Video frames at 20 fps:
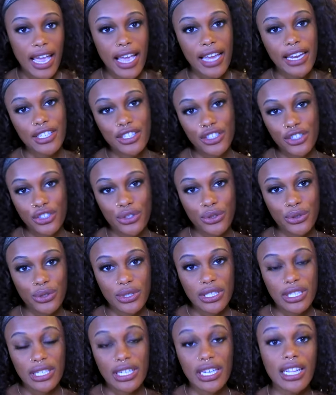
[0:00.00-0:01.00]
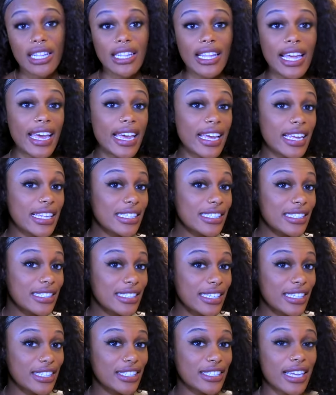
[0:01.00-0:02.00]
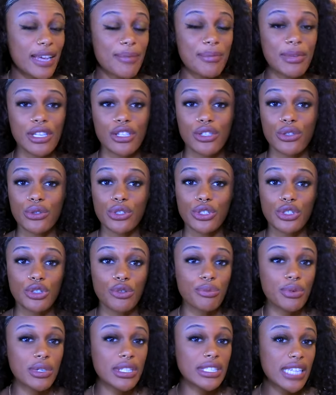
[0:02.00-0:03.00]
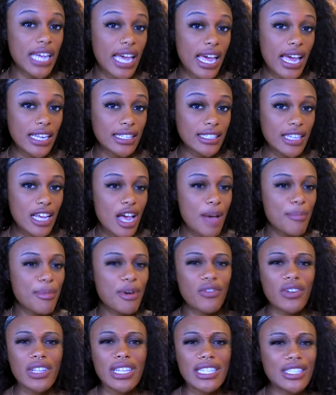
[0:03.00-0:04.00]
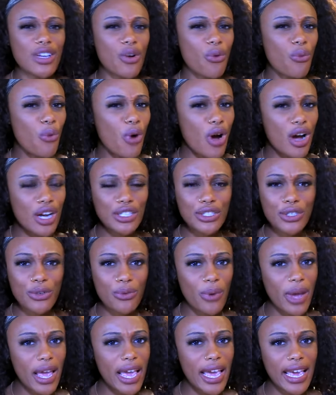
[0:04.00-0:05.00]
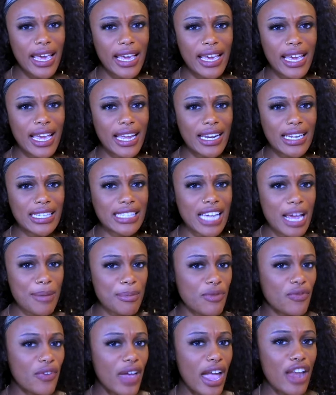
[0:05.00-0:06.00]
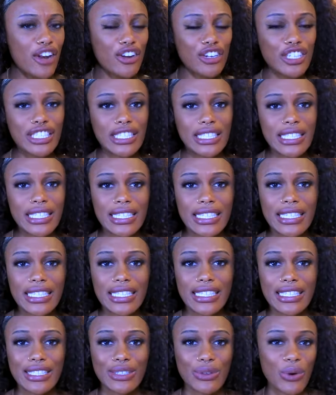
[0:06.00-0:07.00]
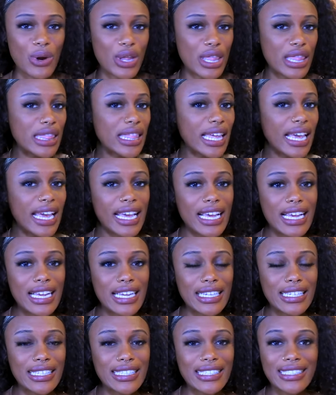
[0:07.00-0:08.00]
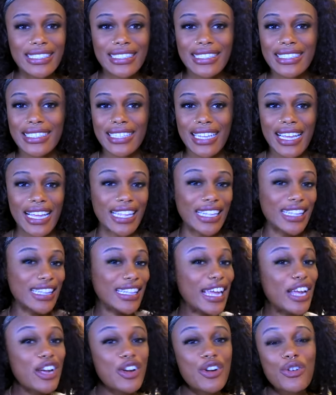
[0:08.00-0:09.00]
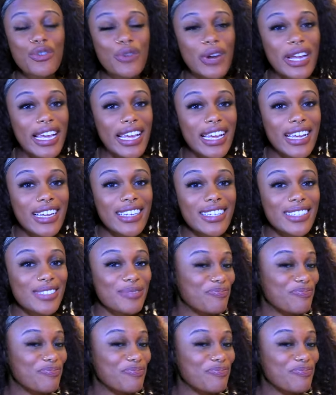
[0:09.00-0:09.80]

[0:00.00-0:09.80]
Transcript: And it's used to cleanse, it can be used to protect, but really to wash away any type of energies or things, lingering